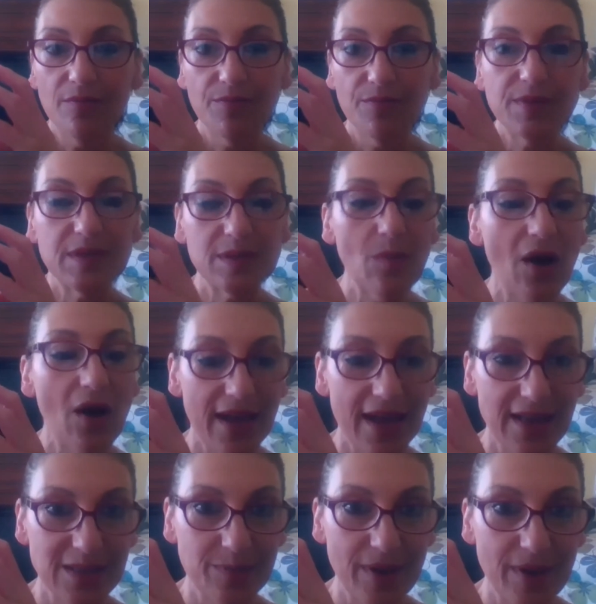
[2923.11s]
small
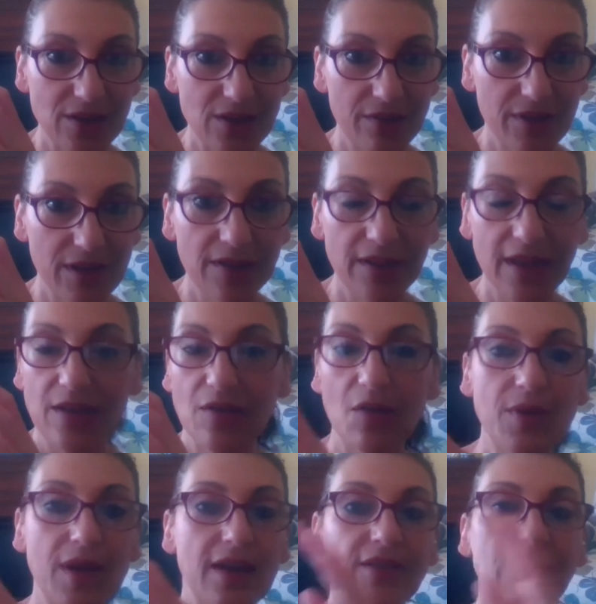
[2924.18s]
aspect of it.
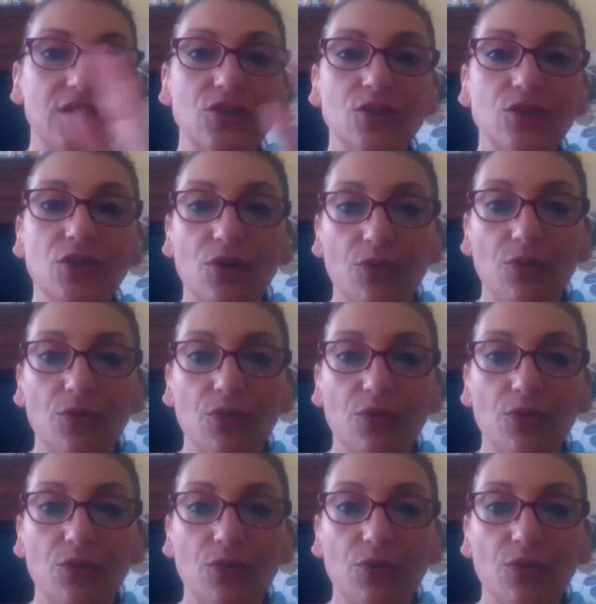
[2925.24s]
Okay, I got to do the